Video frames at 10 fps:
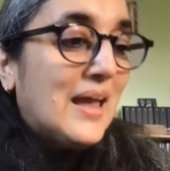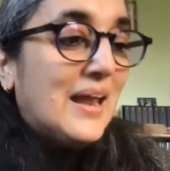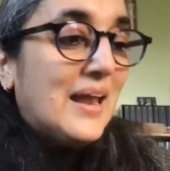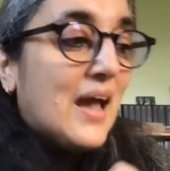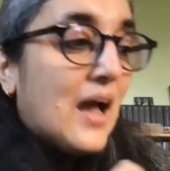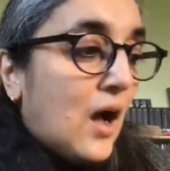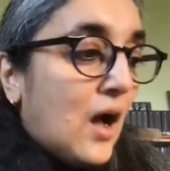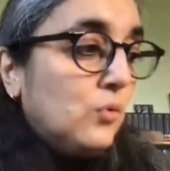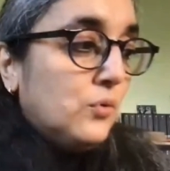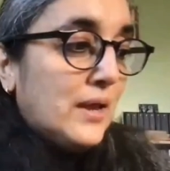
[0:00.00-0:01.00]
And how
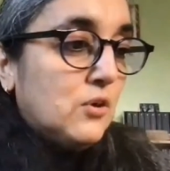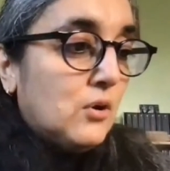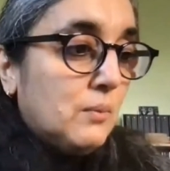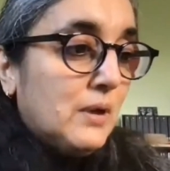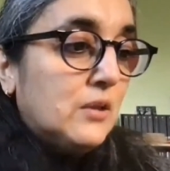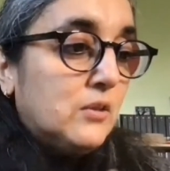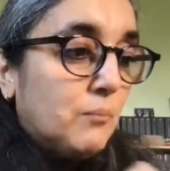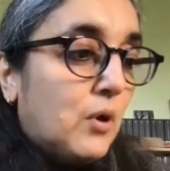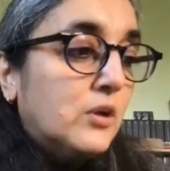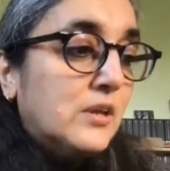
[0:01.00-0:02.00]
do I talk about the
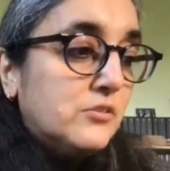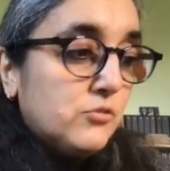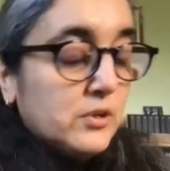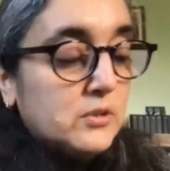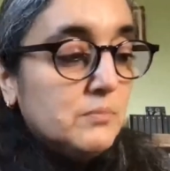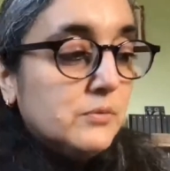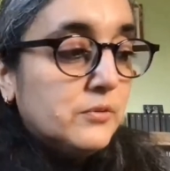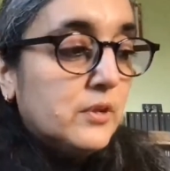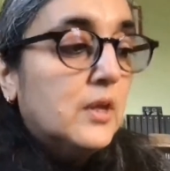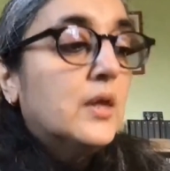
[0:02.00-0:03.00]
body's rhythms?